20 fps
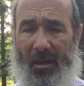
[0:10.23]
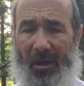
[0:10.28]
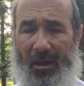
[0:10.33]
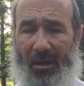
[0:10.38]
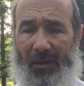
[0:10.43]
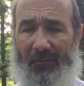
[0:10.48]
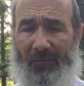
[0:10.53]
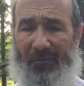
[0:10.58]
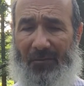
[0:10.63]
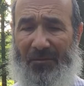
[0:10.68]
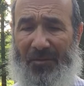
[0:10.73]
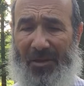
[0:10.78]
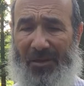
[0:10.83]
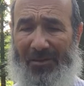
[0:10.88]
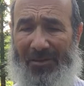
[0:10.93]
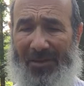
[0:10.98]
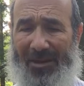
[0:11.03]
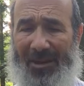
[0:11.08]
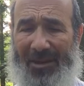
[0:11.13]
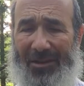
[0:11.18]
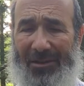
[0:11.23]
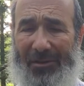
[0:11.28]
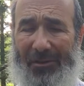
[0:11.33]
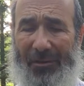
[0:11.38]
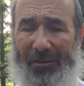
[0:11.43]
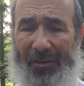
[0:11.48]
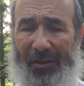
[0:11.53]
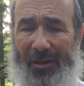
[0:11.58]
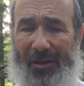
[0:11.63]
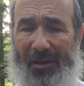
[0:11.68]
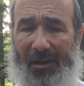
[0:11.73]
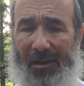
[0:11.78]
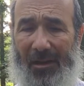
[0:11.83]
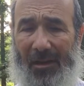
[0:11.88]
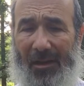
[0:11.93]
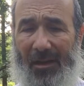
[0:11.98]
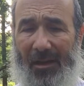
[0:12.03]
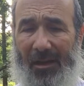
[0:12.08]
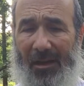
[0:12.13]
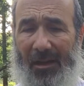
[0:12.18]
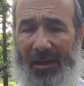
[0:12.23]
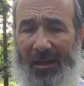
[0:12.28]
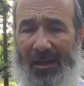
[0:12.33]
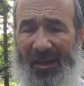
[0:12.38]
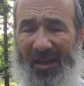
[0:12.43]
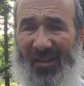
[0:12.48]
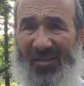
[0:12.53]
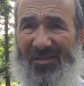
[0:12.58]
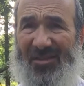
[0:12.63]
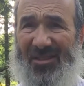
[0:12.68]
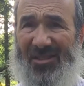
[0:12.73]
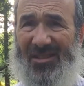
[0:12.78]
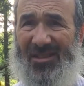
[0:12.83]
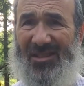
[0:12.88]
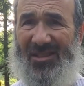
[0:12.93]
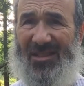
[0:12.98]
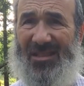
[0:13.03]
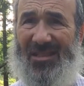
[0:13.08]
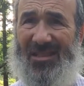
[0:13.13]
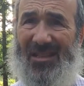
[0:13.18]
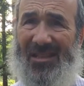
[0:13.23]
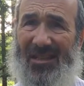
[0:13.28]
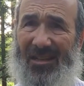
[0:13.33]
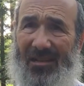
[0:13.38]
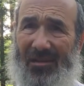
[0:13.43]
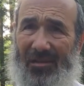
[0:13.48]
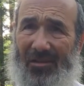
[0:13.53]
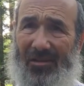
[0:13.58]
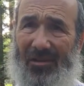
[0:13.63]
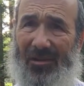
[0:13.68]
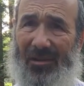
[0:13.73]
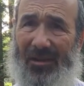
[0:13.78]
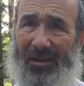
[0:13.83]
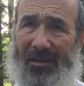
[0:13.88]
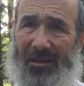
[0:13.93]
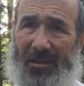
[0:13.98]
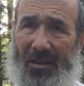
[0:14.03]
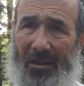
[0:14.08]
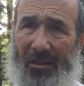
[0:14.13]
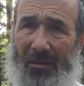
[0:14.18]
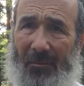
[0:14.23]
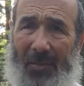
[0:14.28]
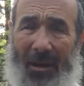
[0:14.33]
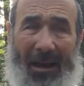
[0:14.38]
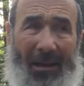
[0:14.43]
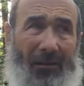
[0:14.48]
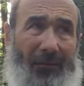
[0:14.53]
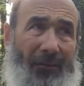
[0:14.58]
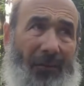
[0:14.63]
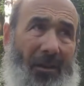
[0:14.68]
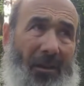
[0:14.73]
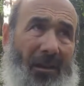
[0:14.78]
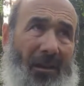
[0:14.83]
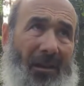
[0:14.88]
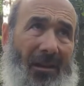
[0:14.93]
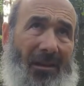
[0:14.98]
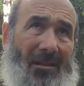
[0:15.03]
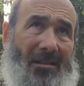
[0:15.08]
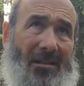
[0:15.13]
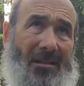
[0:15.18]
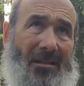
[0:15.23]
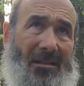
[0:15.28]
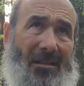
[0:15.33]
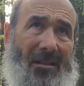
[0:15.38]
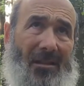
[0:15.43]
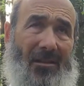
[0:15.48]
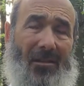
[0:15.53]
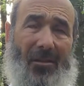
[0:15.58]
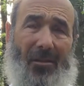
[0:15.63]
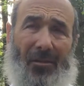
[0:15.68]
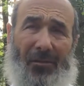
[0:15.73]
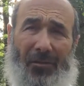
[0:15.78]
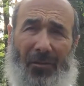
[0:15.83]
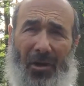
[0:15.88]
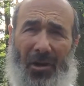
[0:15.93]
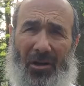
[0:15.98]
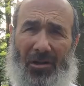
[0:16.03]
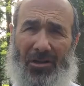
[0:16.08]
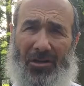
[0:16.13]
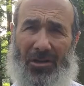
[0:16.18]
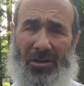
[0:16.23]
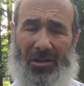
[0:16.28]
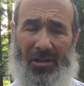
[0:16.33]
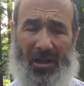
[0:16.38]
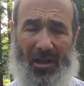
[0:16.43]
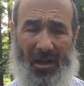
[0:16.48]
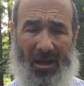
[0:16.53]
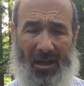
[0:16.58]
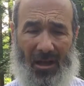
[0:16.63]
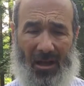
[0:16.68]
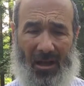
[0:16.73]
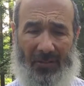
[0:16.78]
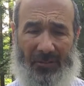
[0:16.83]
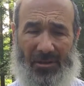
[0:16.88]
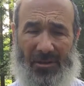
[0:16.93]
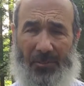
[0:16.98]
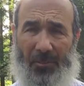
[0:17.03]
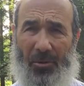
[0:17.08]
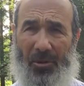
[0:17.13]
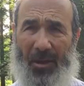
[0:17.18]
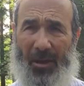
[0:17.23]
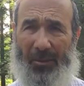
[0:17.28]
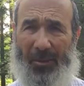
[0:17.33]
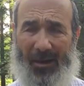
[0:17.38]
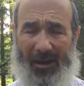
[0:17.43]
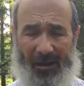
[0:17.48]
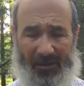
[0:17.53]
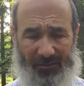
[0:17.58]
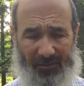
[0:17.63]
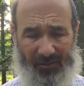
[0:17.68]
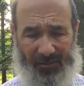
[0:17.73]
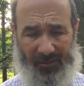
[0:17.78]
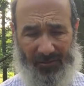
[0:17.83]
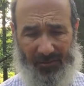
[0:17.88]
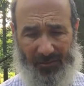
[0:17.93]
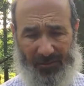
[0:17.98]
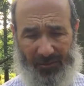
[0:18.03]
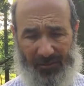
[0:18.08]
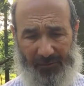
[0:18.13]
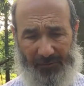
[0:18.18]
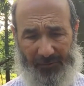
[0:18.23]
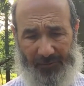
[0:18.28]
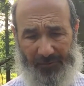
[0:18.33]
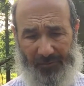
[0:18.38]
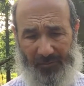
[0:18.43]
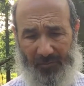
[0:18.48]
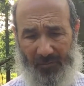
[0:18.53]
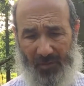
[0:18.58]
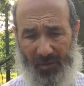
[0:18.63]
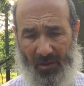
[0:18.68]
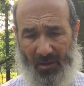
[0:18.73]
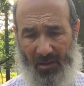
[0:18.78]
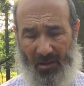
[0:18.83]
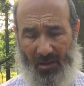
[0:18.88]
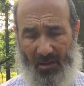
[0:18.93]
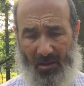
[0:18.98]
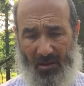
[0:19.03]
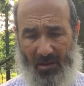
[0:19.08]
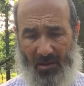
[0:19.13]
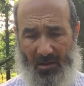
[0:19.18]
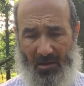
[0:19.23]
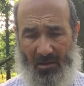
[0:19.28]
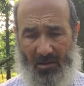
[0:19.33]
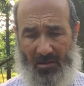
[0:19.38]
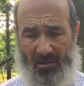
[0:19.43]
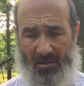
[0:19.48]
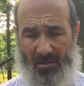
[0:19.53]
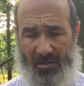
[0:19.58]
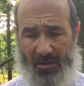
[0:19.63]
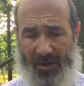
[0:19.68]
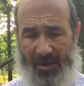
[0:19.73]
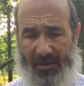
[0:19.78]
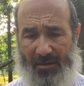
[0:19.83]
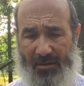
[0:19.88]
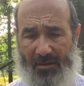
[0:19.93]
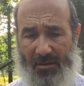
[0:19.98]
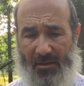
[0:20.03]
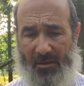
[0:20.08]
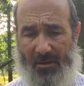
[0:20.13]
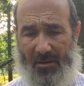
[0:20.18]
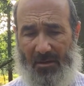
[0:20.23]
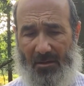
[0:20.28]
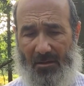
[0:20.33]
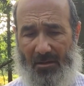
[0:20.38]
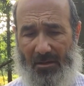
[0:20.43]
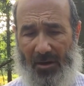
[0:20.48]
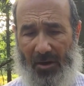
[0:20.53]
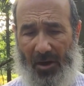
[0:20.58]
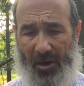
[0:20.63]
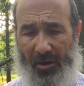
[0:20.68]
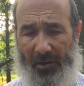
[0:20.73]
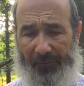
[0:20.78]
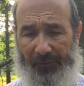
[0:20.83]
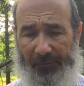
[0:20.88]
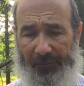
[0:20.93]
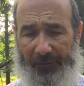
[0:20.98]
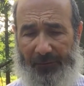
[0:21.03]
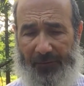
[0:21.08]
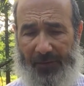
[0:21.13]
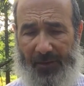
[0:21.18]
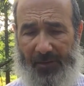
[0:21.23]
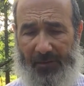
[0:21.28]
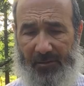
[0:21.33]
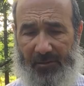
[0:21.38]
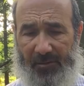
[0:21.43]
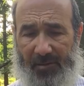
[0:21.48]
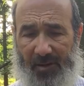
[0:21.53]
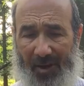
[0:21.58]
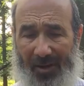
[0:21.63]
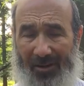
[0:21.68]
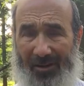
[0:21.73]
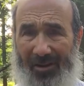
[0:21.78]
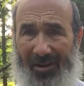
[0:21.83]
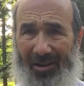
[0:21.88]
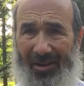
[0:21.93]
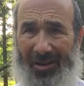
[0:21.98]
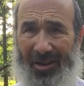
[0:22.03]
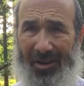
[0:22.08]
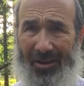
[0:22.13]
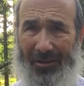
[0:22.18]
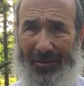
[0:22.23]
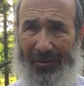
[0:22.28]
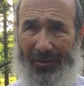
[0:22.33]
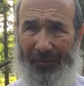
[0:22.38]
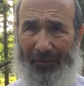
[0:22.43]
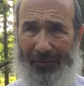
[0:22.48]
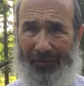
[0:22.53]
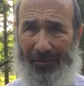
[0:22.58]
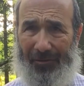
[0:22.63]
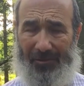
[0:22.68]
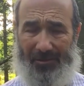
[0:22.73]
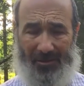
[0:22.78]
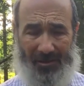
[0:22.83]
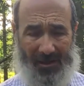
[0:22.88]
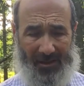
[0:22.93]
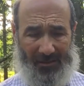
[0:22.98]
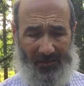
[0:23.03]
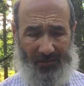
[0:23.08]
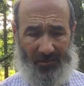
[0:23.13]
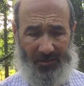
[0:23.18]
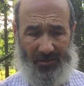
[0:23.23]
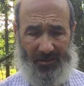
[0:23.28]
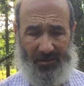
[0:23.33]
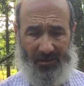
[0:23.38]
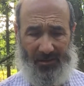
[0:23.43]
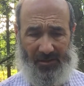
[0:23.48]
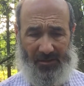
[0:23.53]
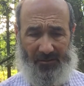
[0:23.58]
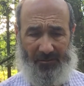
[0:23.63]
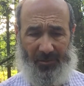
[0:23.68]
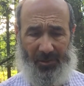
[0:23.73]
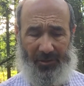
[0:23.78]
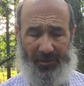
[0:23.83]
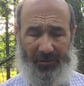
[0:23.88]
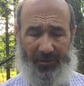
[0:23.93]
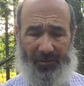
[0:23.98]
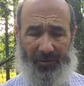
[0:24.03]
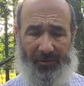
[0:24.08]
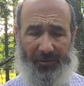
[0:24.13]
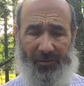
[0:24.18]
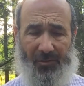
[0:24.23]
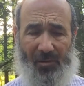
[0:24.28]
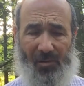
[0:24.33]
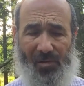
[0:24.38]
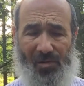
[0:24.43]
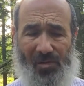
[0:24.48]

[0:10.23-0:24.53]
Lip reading: and very healthy. It gives us a signal. It's not a bad feeling, it's a signal of caution, and we spoke about how to deal with it. Then there are fears that are unhealthy fears, and that's what we'll discuss in part two,